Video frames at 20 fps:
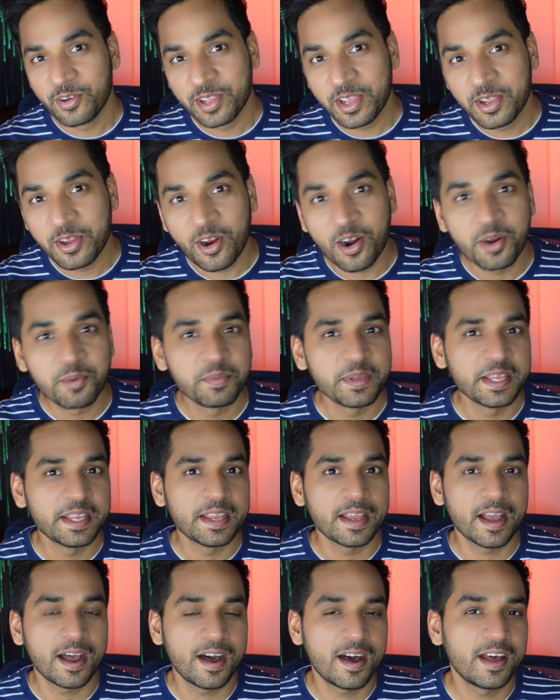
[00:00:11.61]
Geek
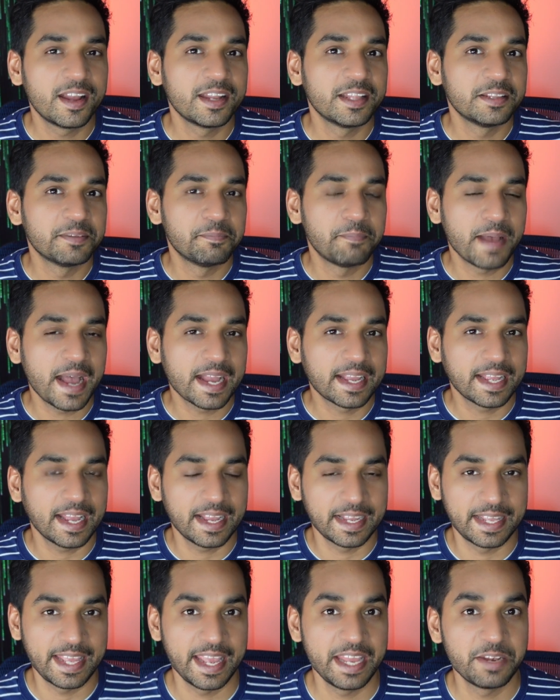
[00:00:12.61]
Army, Anand back
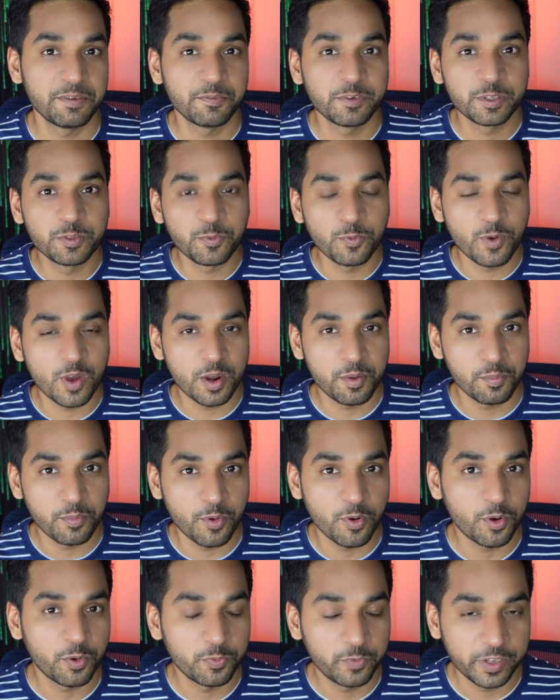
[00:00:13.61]
again with one
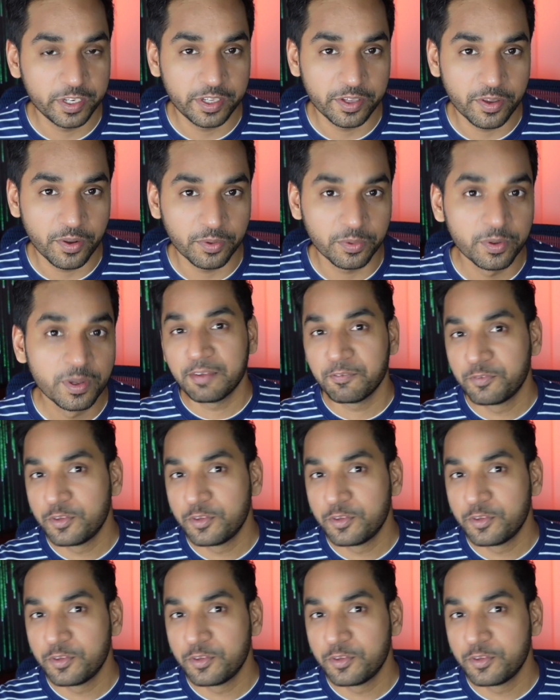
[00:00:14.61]
more video.